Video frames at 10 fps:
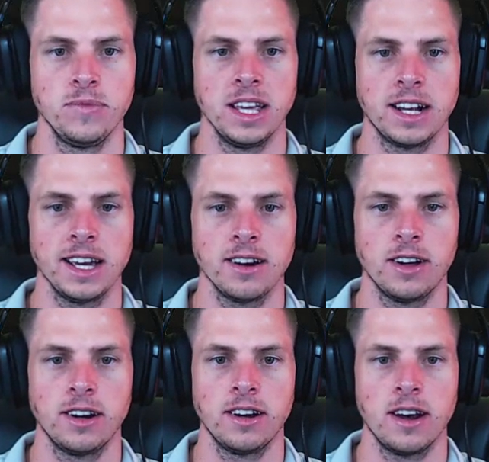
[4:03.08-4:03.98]
click
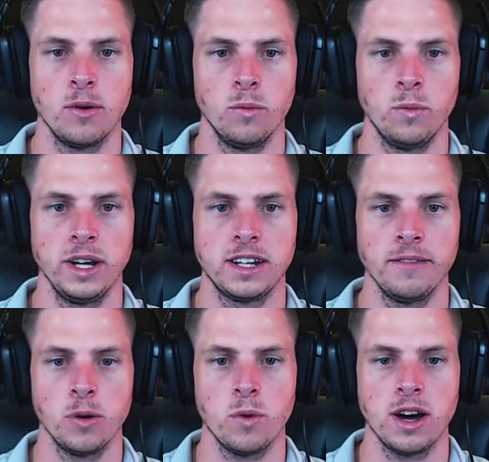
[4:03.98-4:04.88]
on
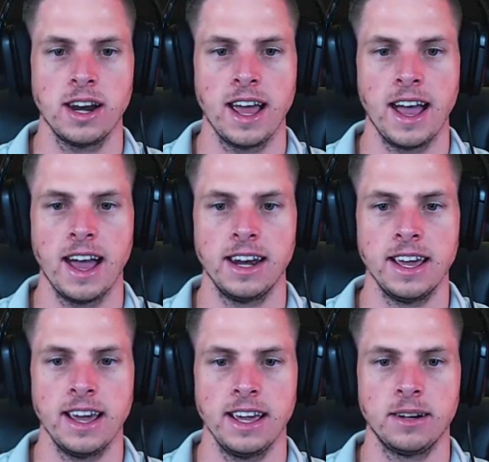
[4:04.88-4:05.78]
whichever one and
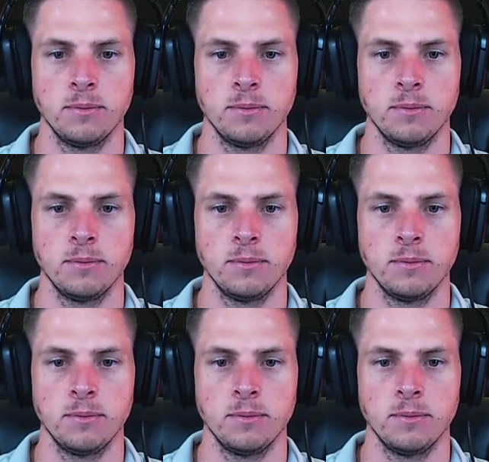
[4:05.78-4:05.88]
hit